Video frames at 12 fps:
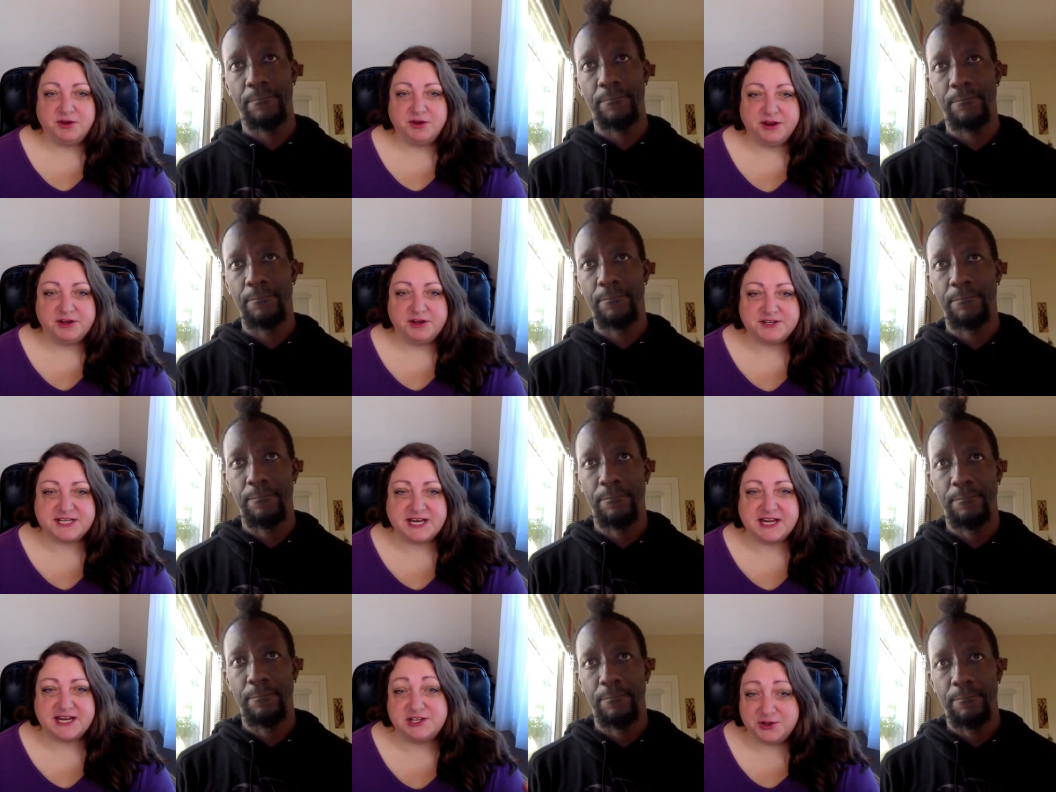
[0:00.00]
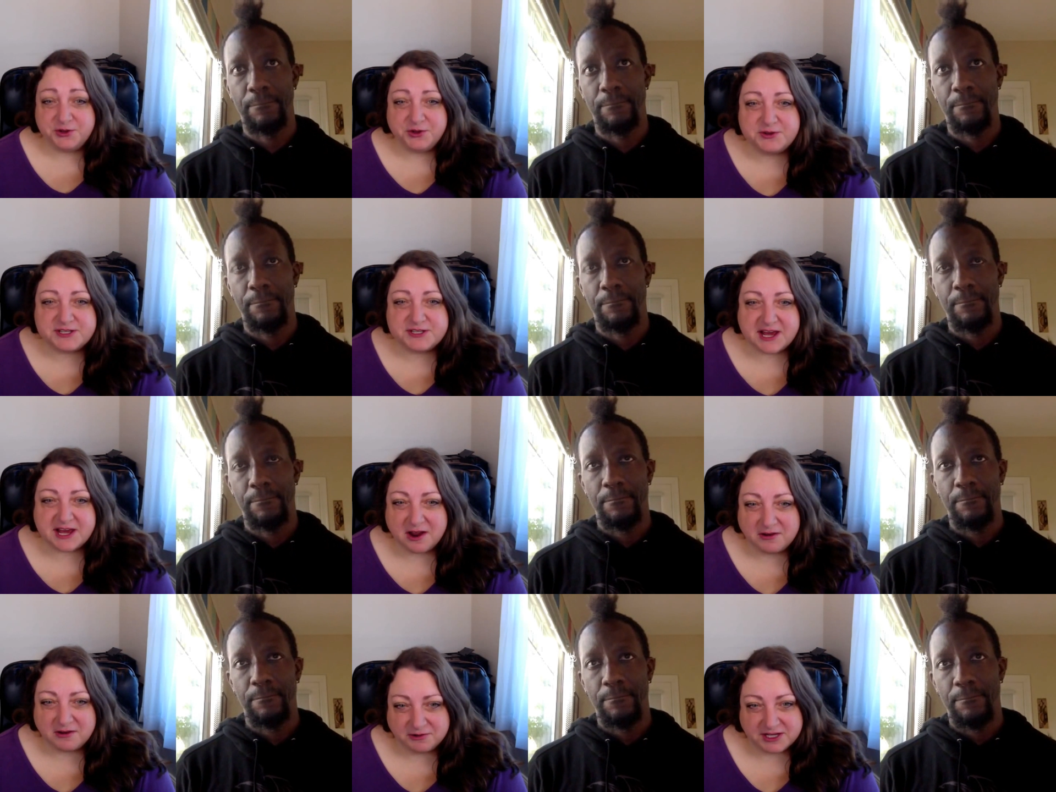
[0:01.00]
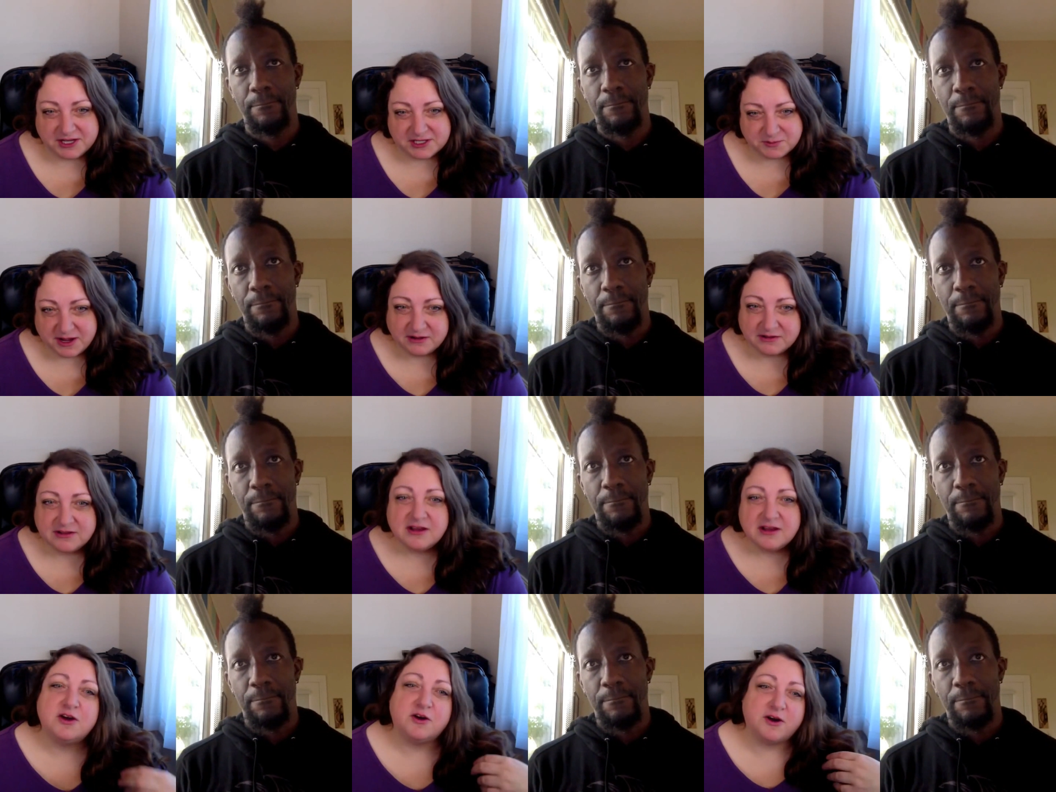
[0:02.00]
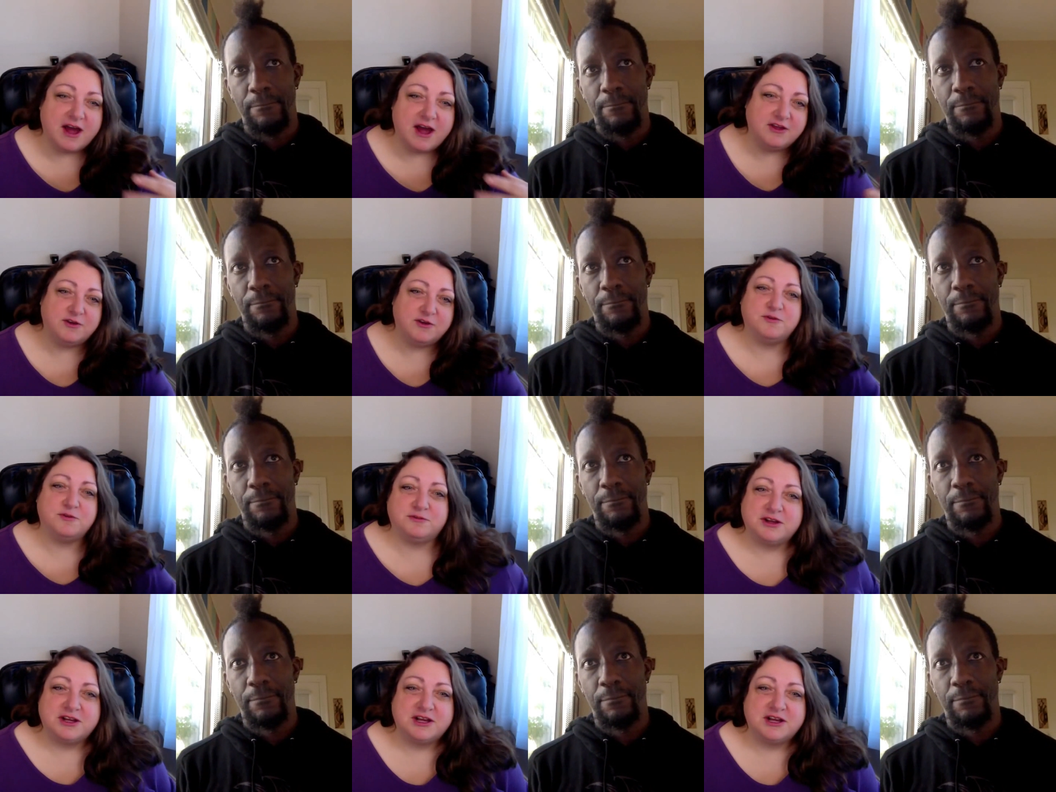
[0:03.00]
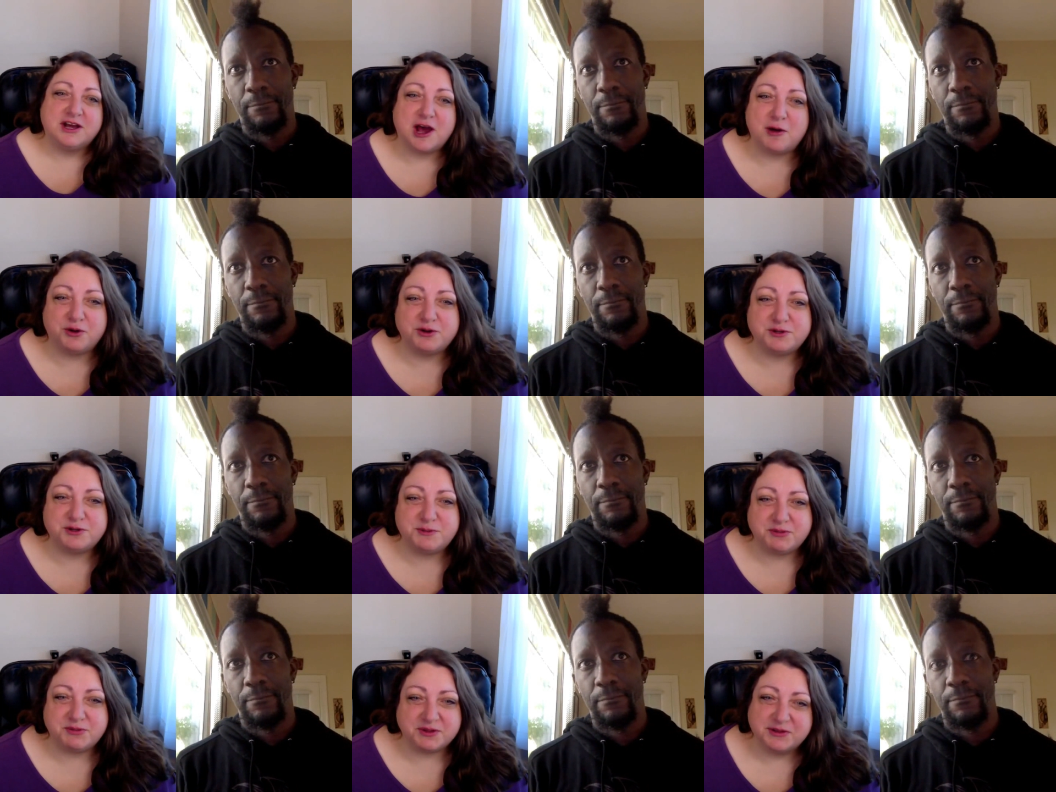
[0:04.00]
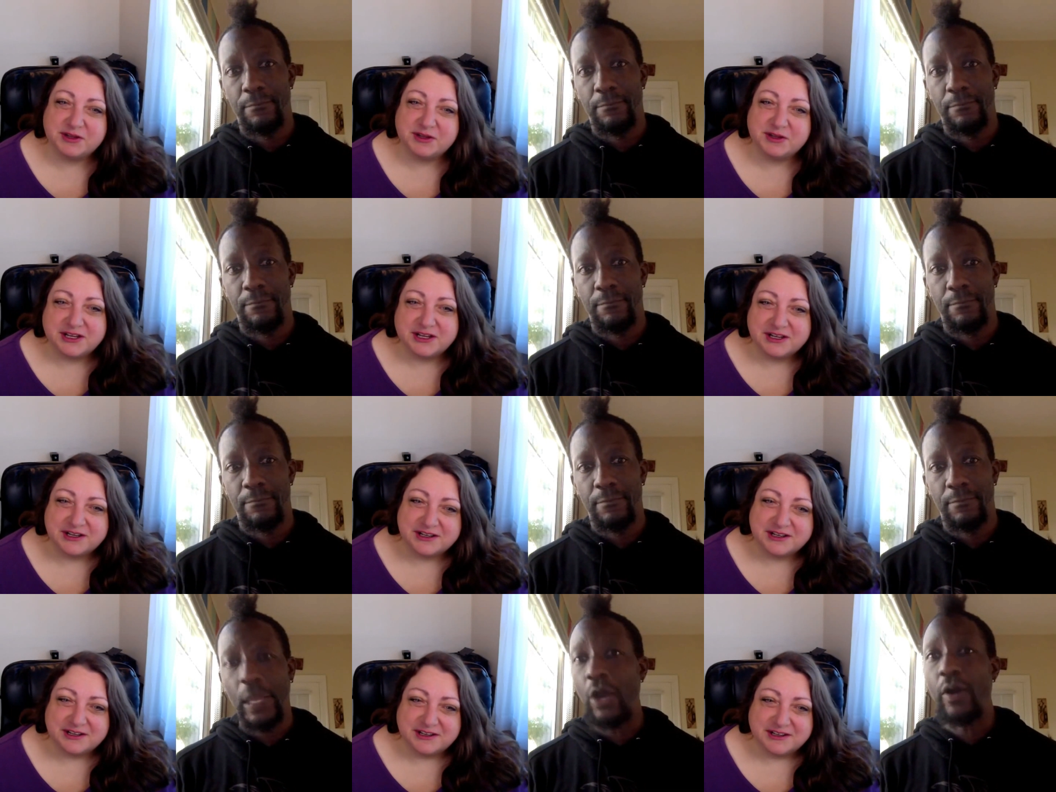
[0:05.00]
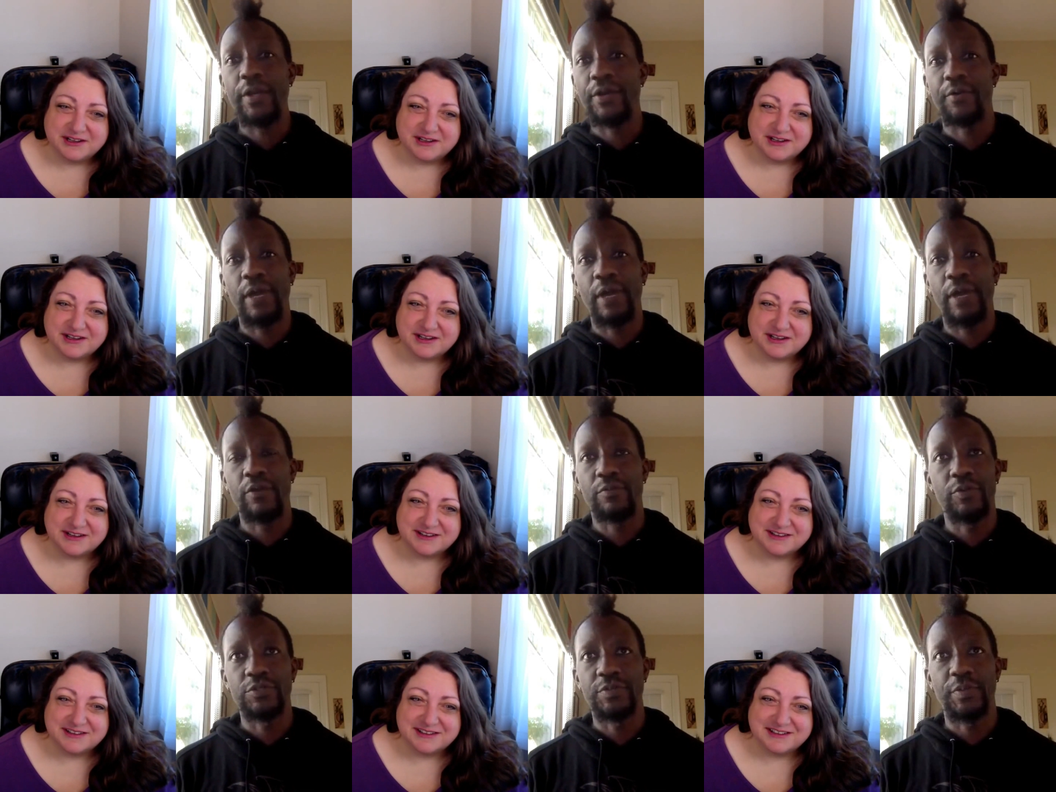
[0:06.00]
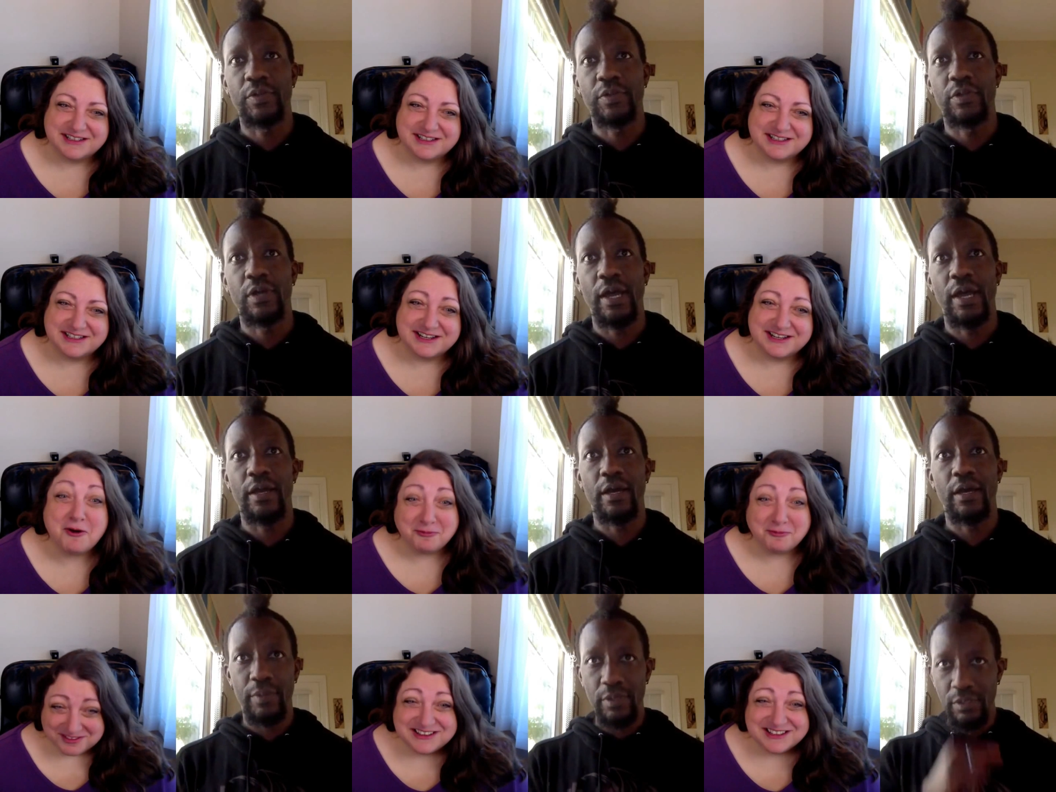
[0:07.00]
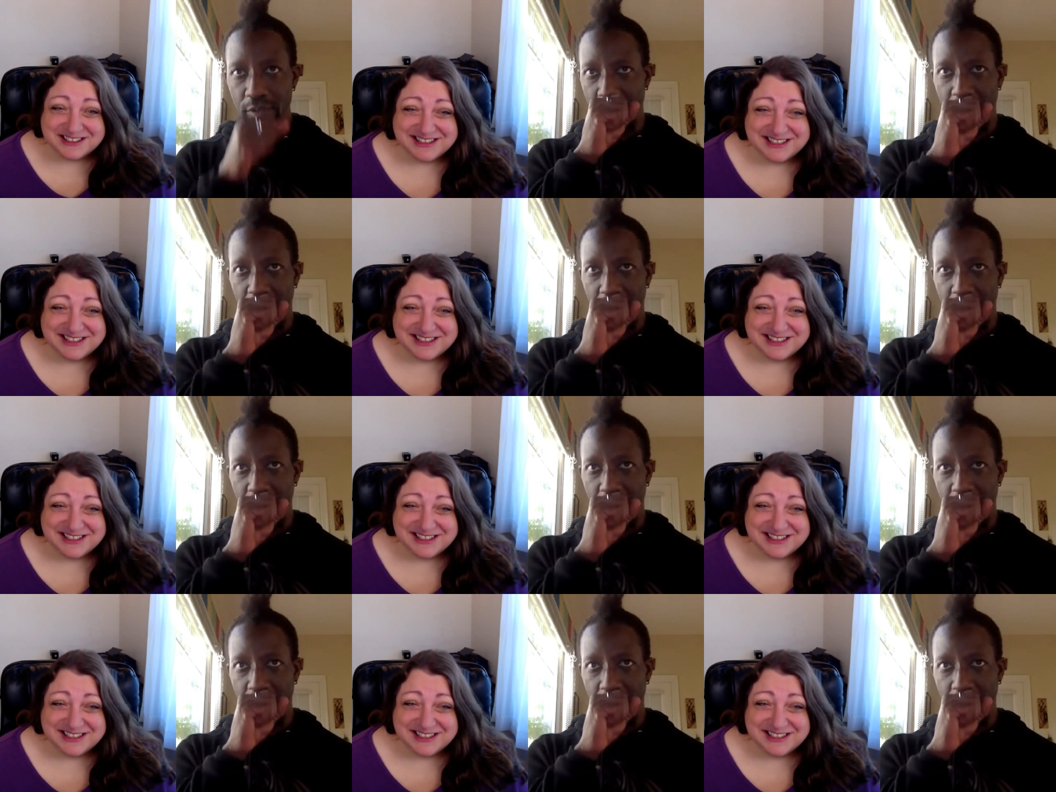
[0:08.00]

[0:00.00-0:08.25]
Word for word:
Speaker 1: you're interested in, do you use that kind of look as well? Or how do you approach people?
Speaker 2: Oh, I don't. I don't approach people. Oh. I um